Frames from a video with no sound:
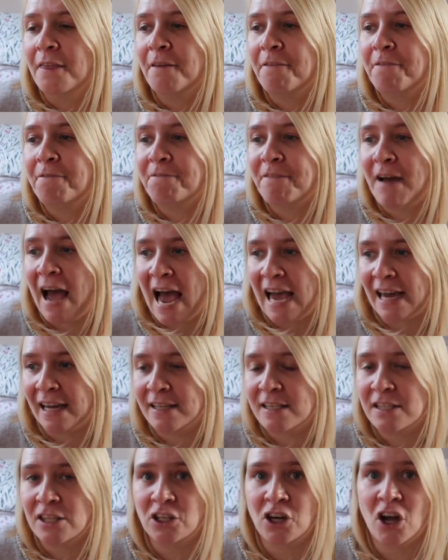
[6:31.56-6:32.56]
the
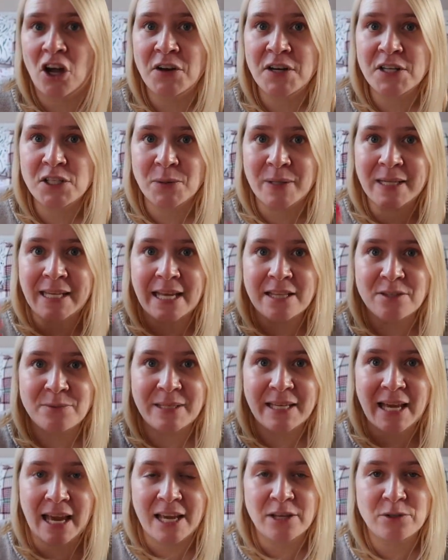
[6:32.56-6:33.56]
fact that not only do I get to
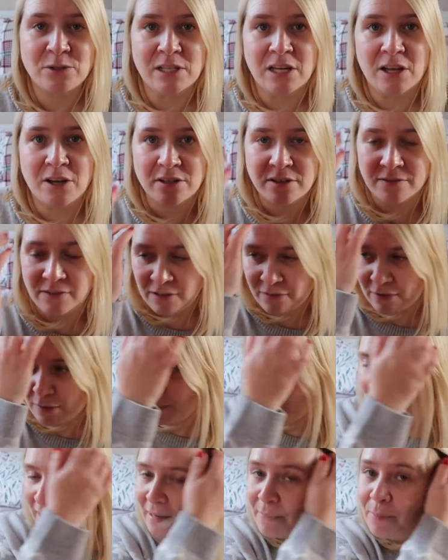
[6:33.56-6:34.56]
engage with loads of lovely
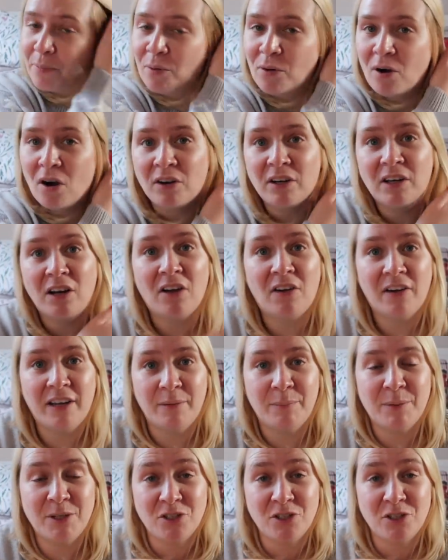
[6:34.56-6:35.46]
people online,